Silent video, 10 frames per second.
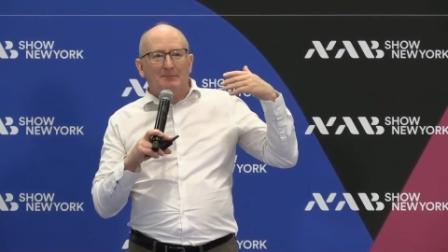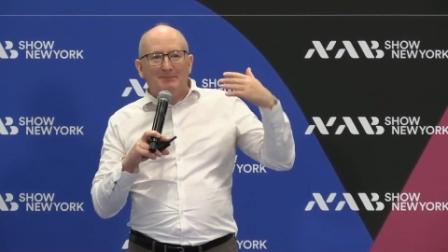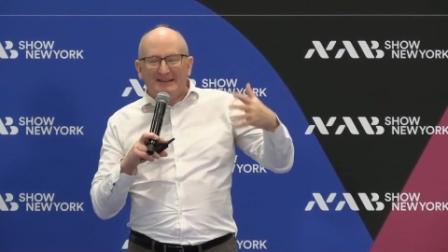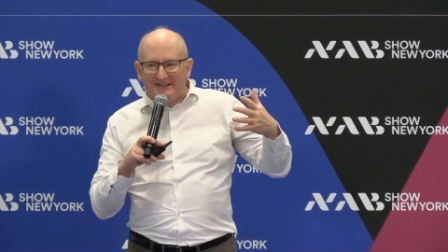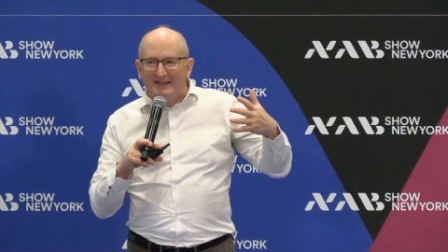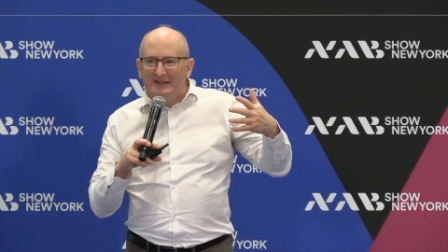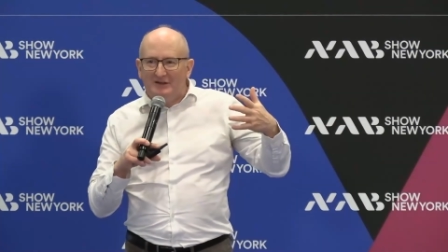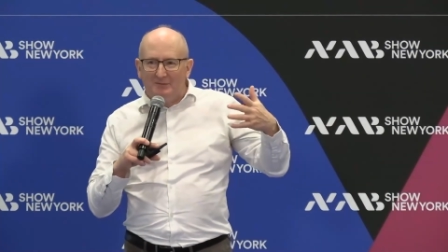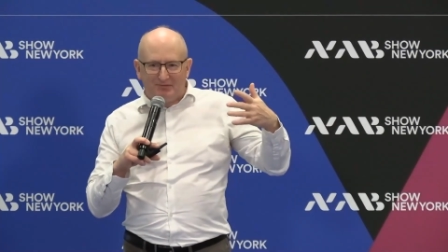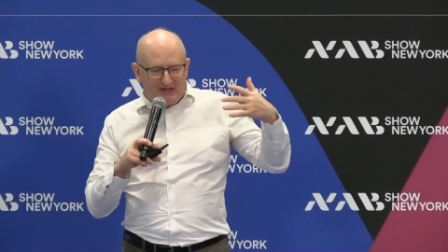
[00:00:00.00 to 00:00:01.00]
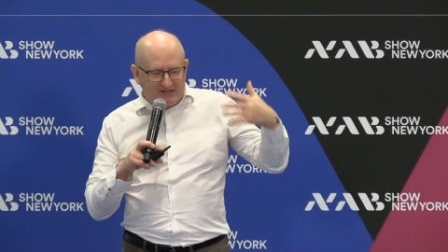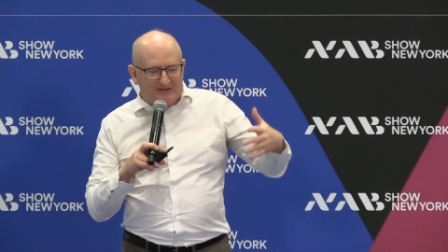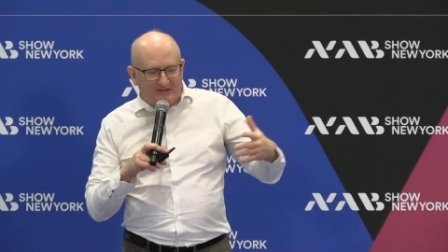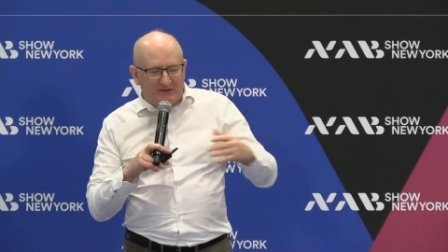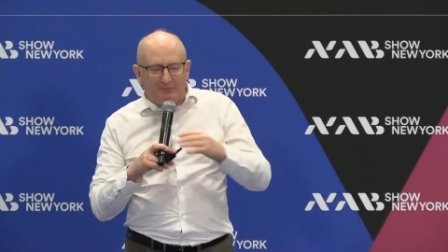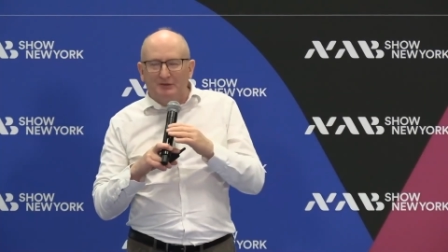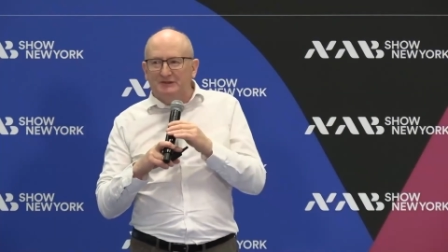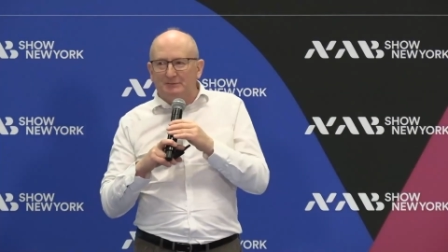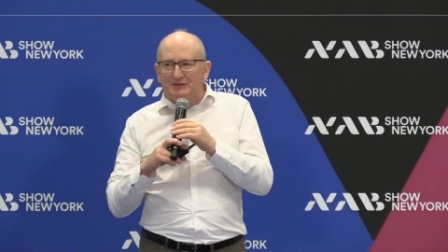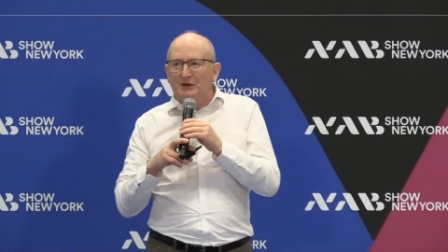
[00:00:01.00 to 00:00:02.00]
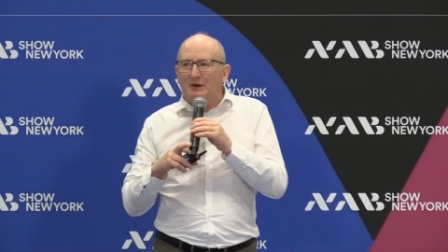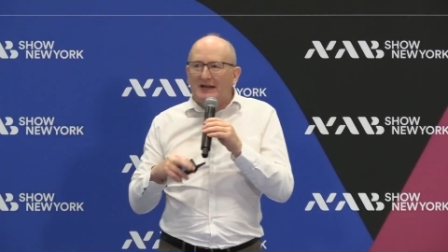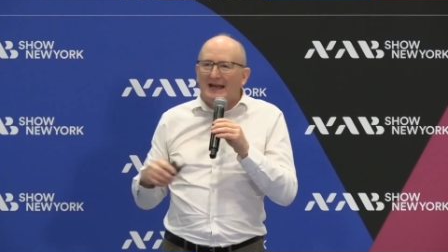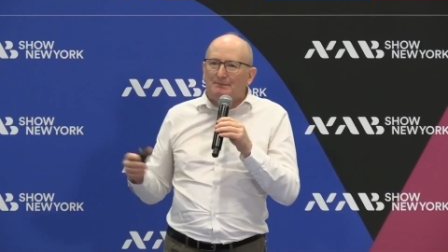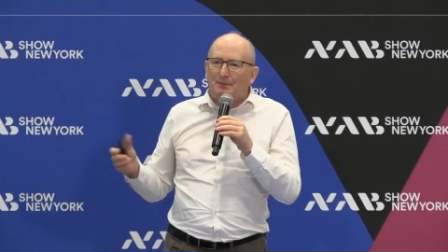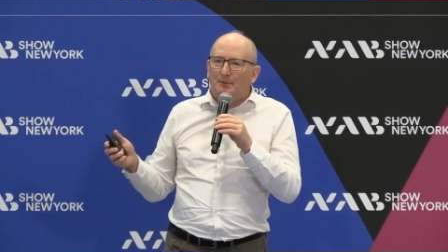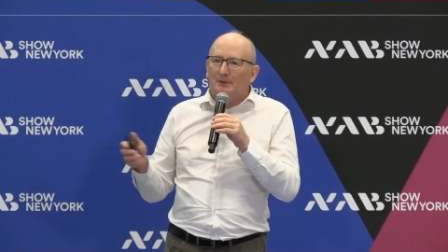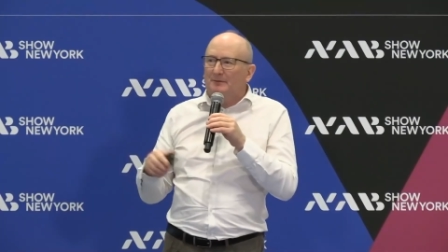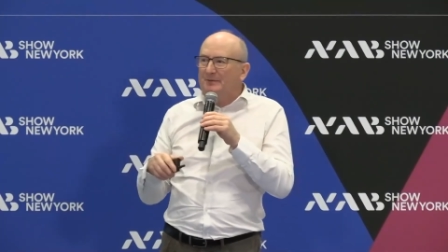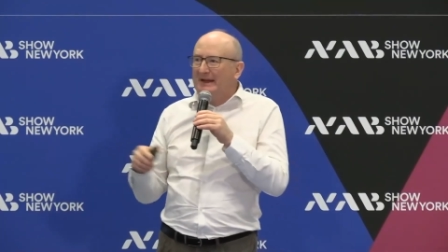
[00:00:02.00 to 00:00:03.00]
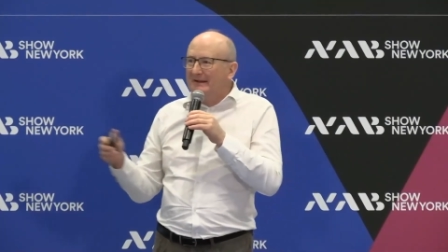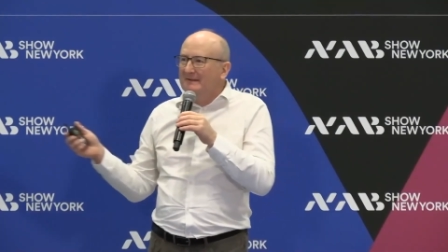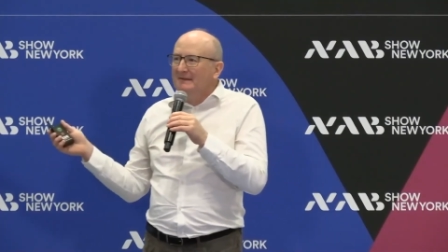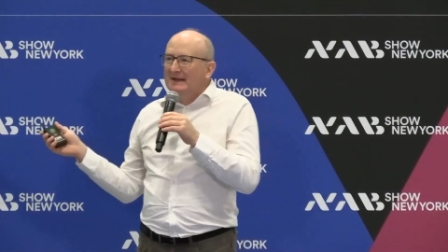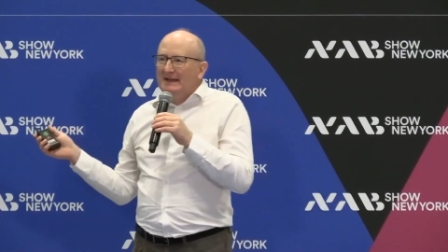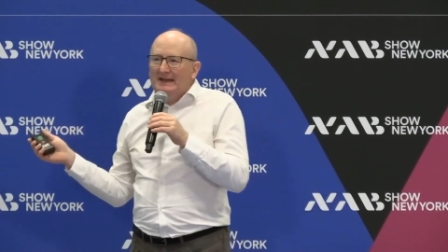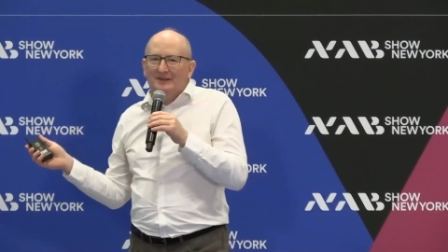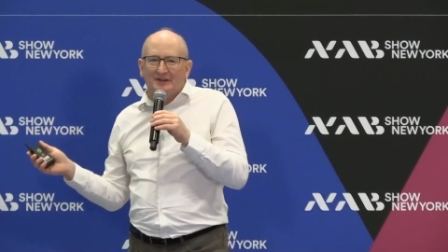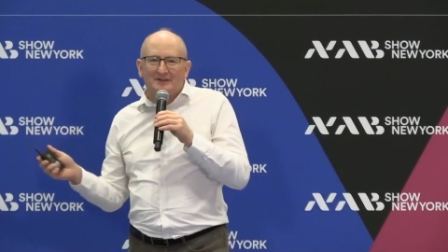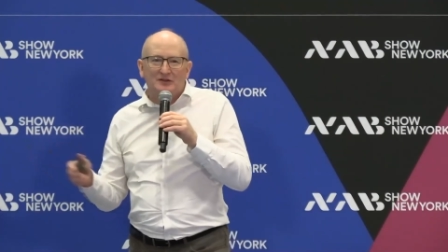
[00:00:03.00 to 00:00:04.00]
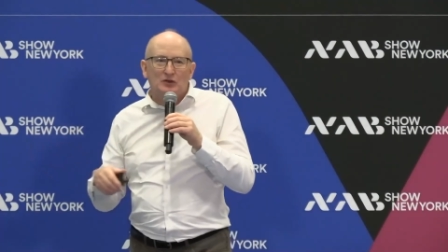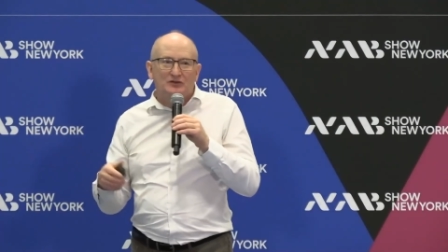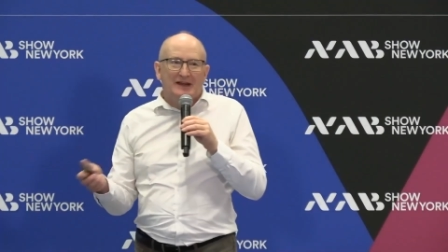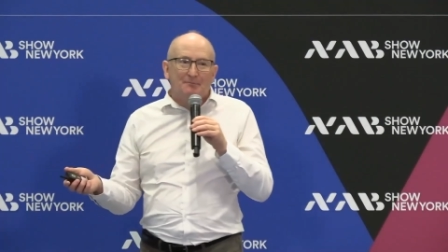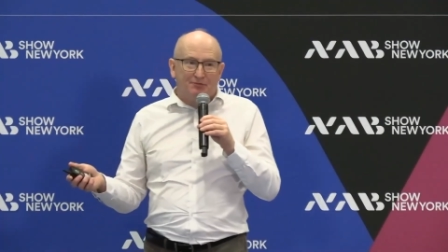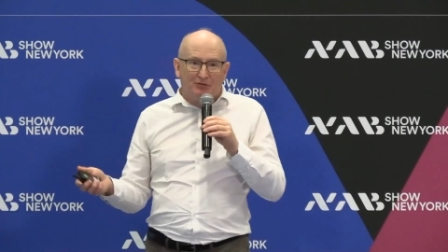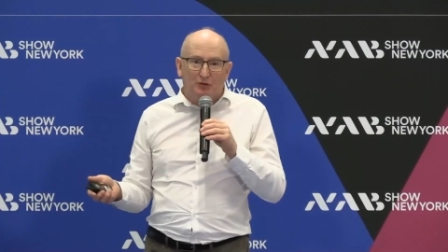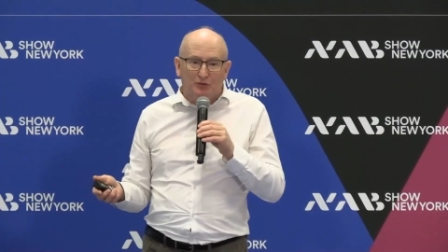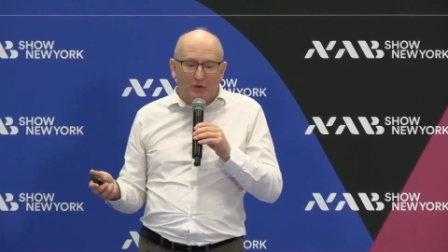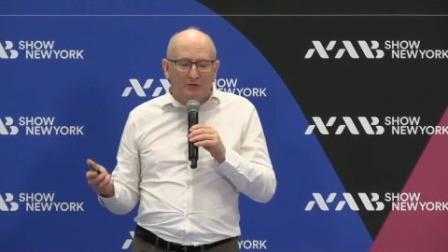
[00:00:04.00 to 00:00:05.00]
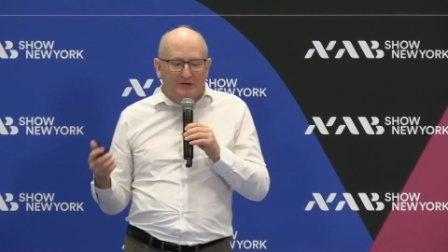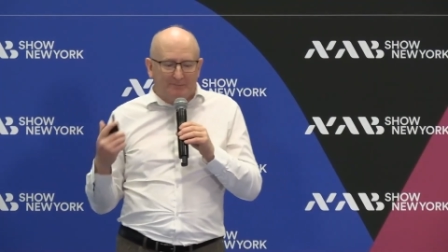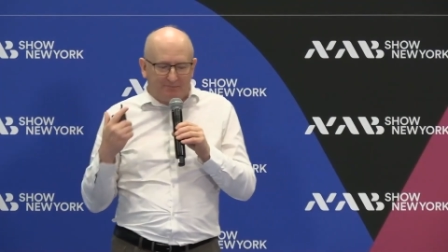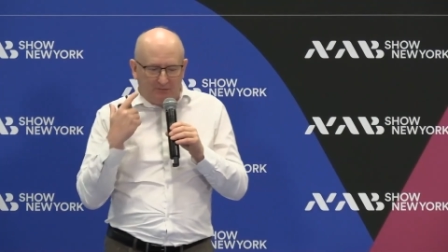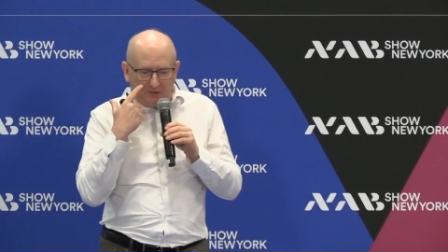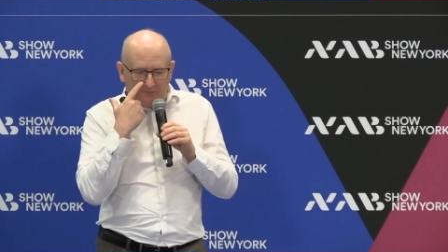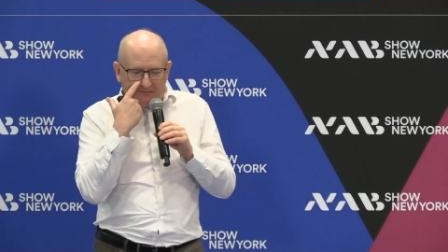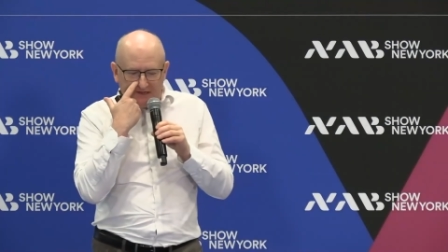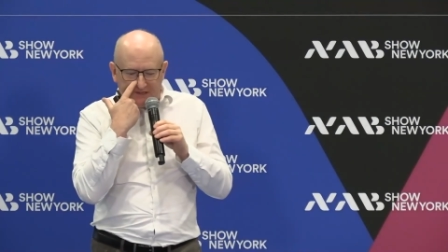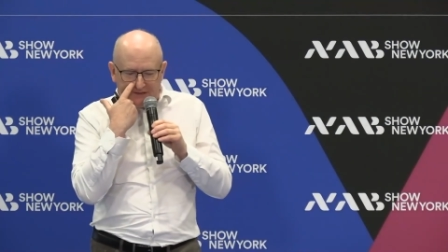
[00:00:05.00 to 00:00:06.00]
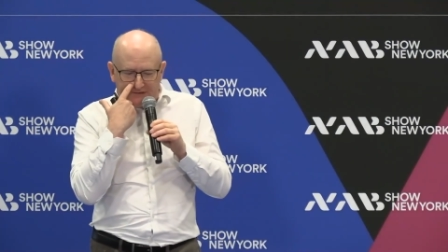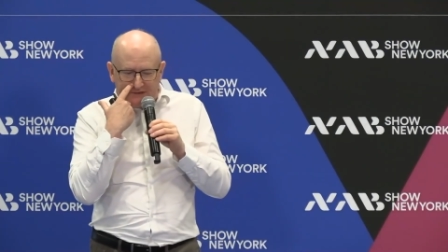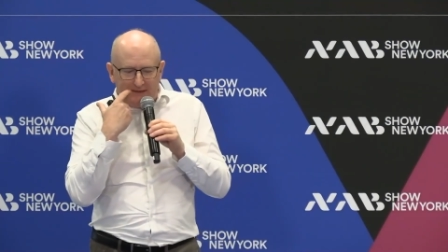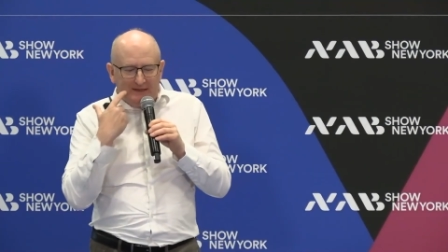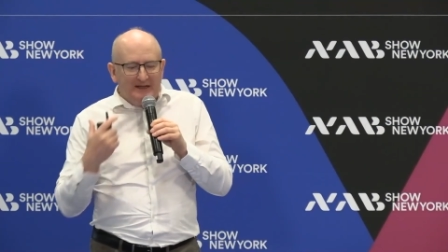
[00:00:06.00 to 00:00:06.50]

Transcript: mezzanine compressions, and the bottom 2 are capable of being either temporal or non-temporal compressions.